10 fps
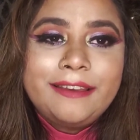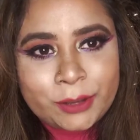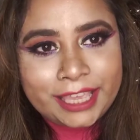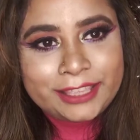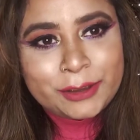
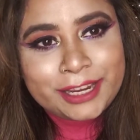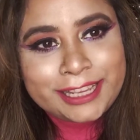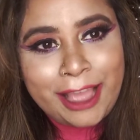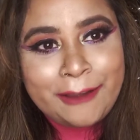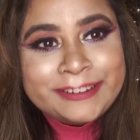Okay, you
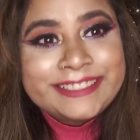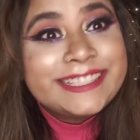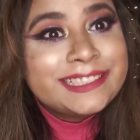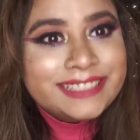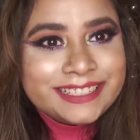can count
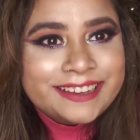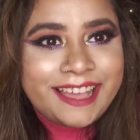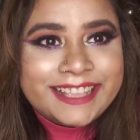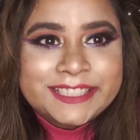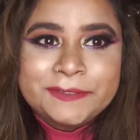this video
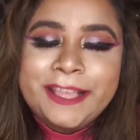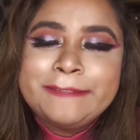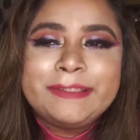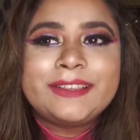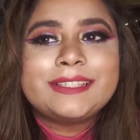as
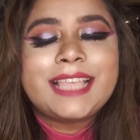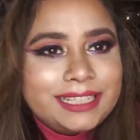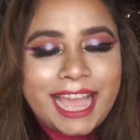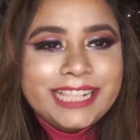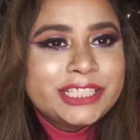well, because
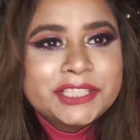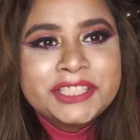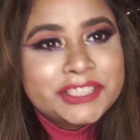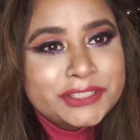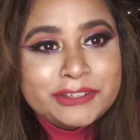I'll
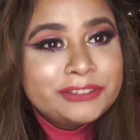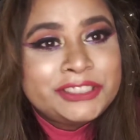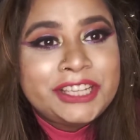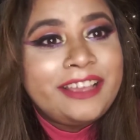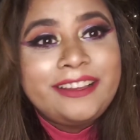just
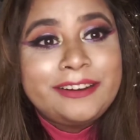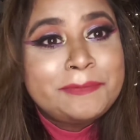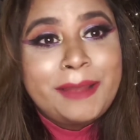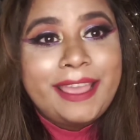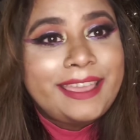
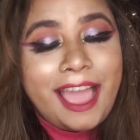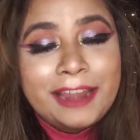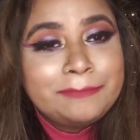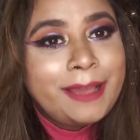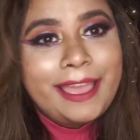share my
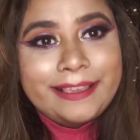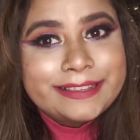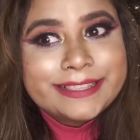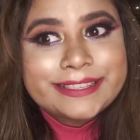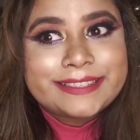
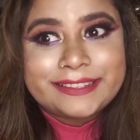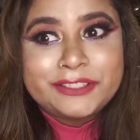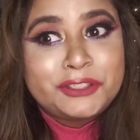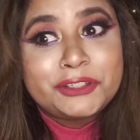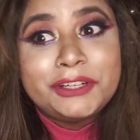
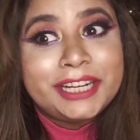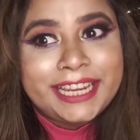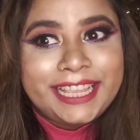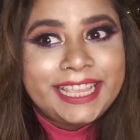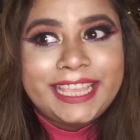unbiased
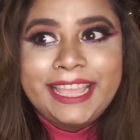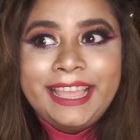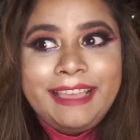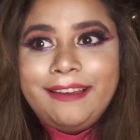journey